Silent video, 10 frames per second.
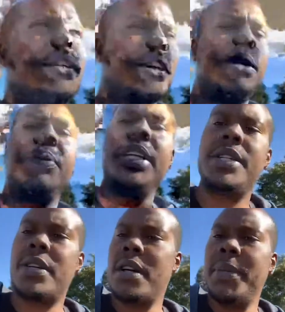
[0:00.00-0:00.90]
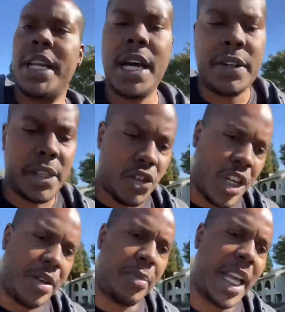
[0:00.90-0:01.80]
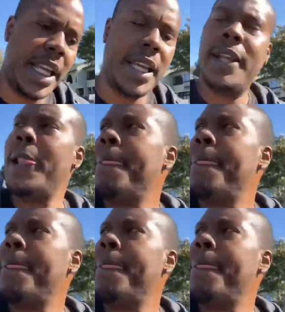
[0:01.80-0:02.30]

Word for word: companies are coming out and they're trying to make it